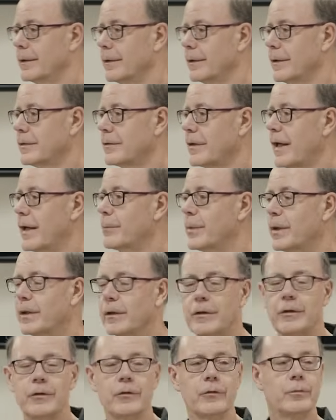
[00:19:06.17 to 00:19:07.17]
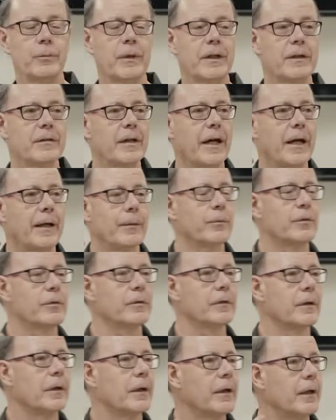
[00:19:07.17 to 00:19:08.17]
because I've been accused many times
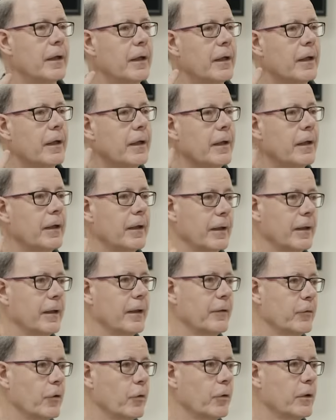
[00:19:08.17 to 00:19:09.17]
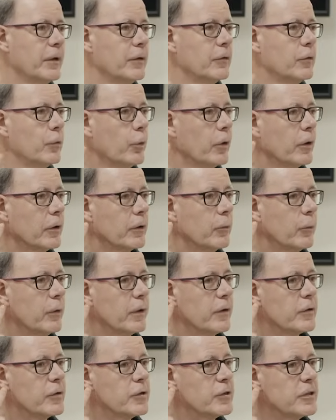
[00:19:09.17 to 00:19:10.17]
of going into work
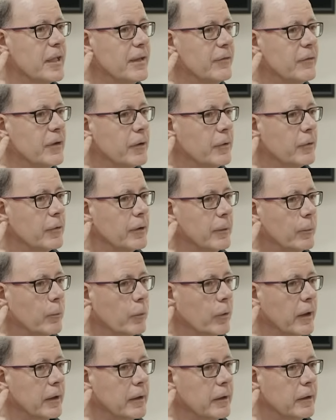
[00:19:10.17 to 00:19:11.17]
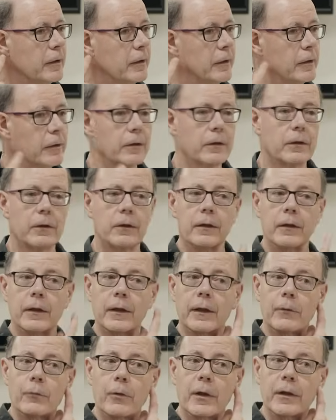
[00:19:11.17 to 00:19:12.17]
with shaving cream right here
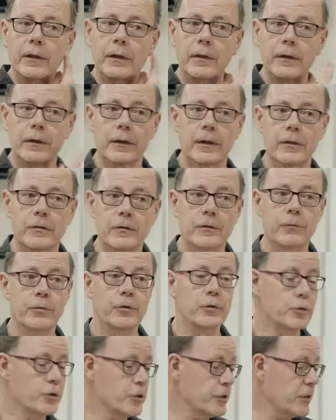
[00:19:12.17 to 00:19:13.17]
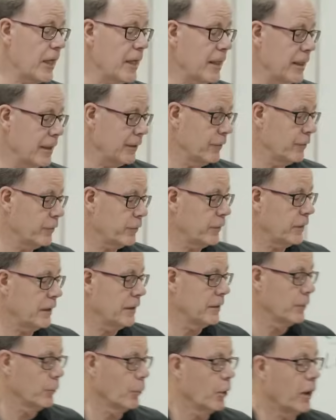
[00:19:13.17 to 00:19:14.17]
and right here, because if you shave
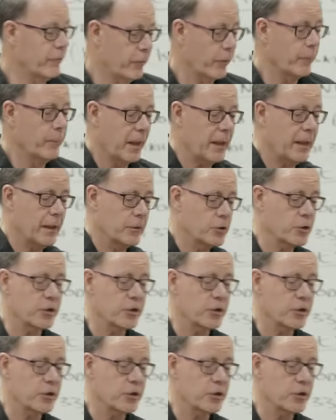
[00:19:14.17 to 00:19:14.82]
in the if a man